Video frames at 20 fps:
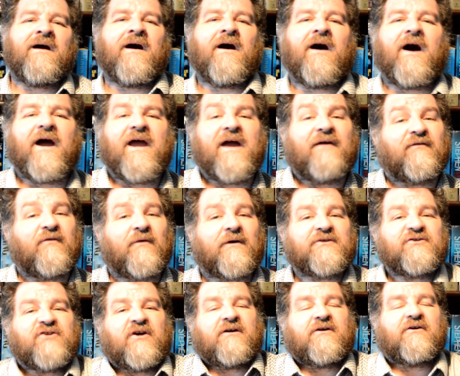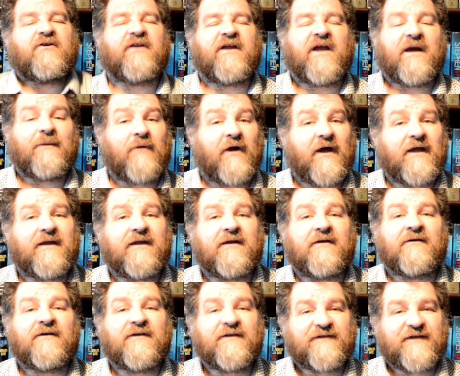Hi everyone, John Cunningham-Ryan
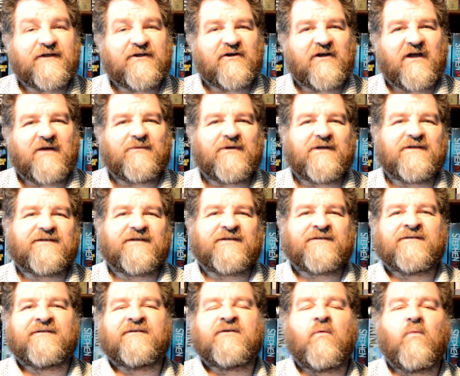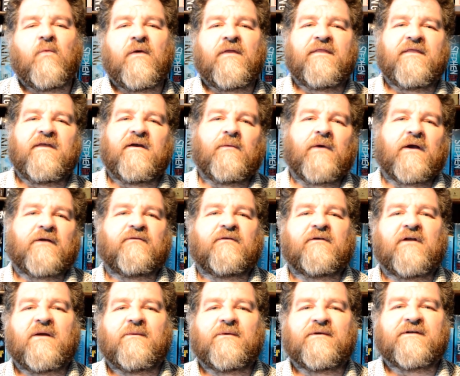here, Senior Library Assistant with the Wexford
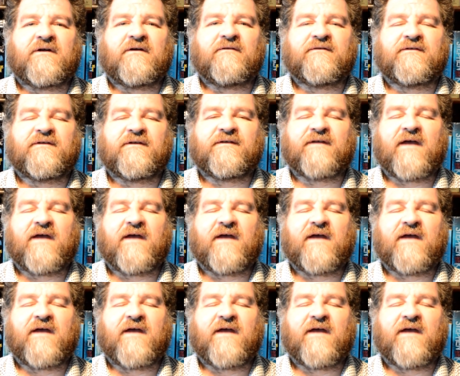Library Services,